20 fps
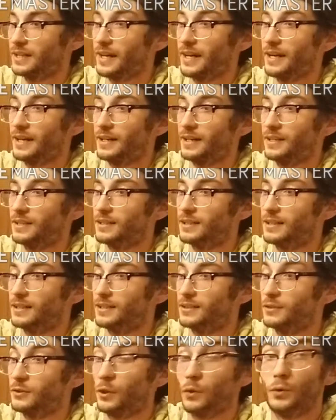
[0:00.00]
it
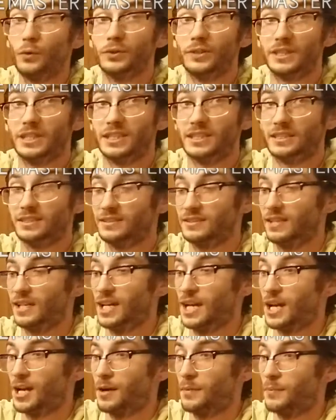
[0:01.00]
at Goldie's,
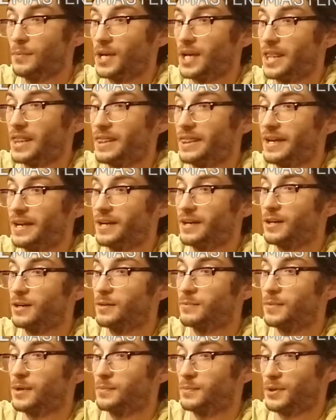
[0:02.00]
but
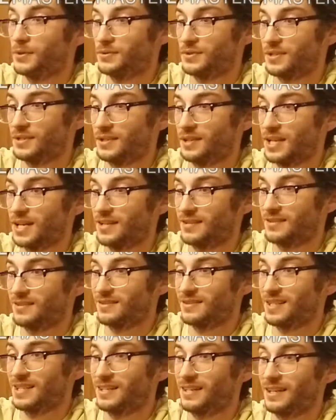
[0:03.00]
their mimosa glass,
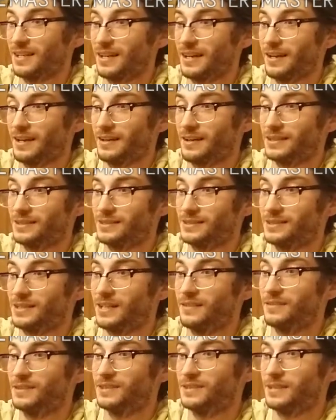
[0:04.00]
it's like
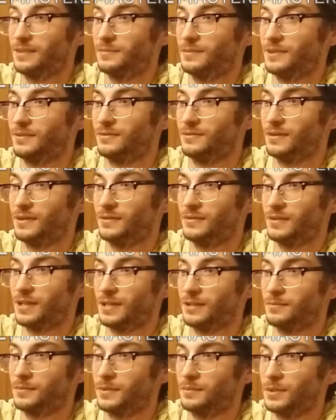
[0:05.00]
7 something for a
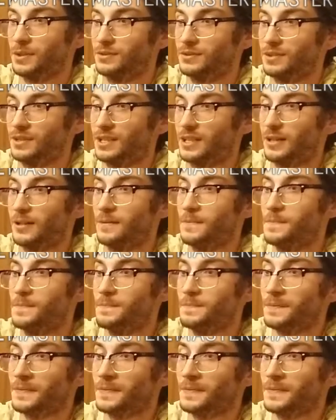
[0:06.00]
fucking mimosa there.